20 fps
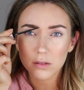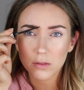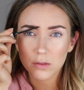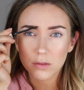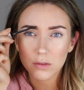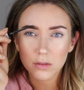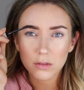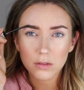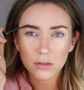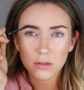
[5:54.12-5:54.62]

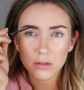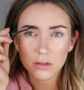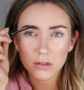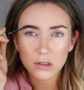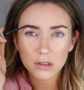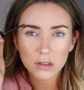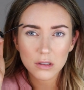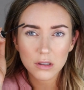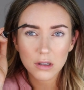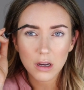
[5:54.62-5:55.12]

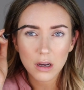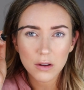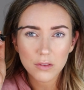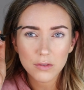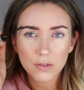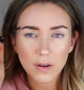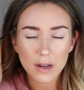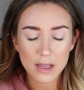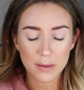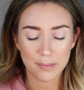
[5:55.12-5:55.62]
I can't
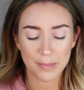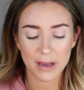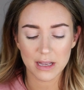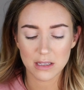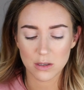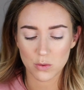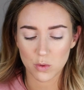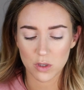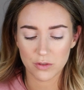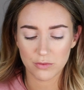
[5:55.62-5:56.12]
find a
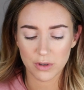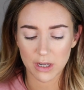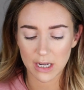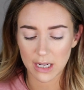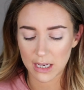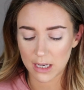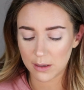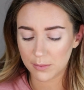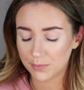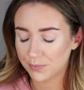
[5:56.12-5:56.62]
better one,
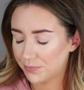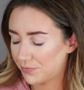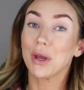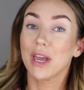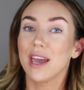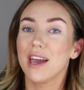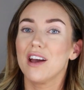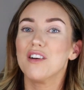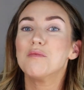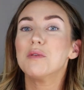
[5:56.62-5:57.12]
really.
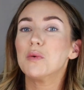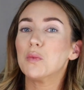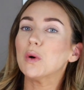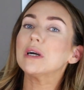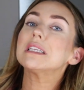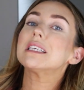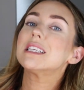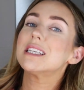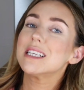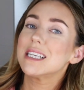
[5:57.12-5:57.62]
Okay, I've been
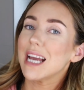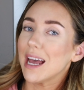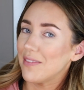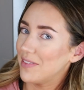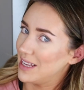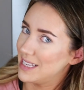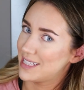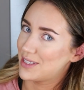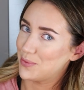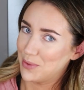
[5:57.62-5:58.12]
wanting to get
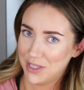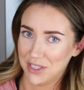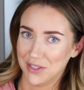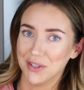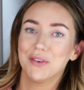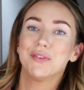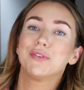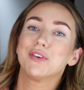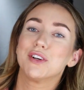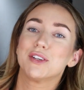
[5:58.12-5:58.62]
this one
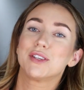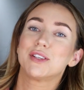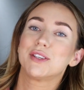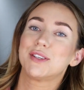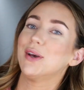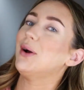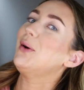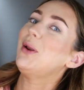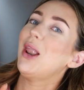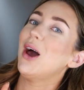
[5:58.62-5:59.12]
up for
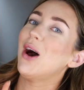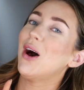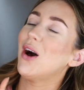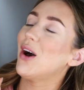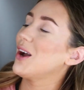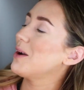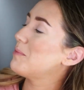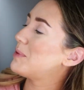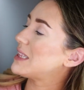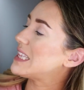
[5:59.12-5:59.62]
so
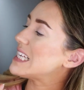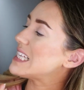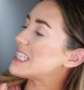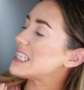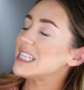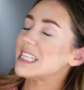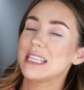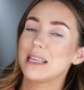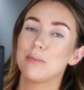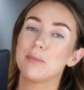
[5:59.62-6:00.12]
long, but
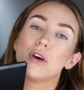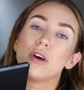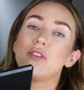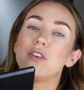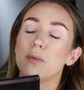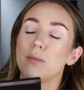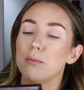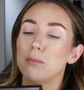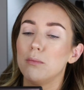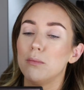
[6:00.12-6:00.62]
this is the
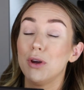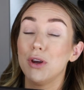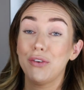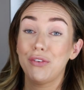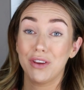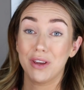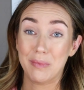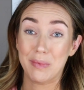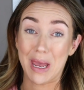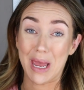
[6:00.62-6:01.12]

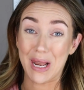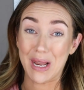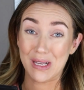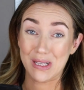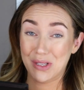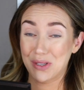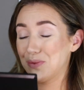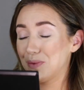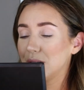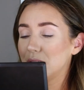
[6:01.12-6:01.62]
Morphe
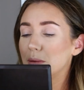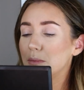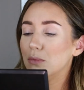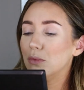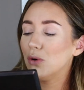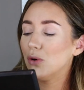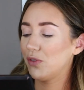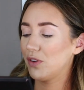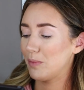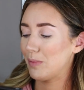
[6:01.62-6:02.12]

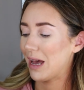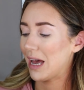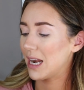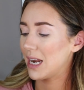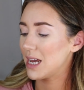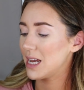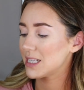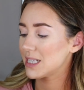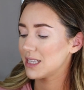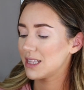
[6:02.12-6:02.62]

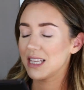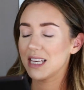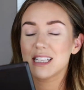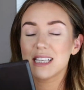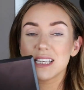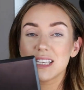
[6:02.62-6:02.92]
palette, and this